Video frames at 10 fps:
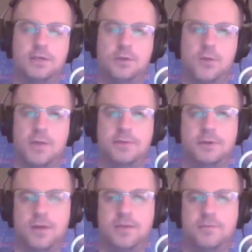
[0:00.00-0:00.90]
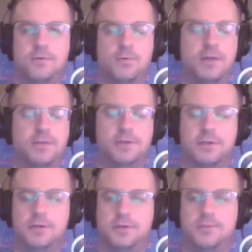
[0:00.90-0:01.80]
your weapon, your rifle, whatever
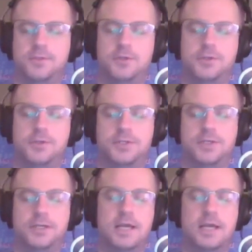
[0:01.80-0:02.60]
you're using,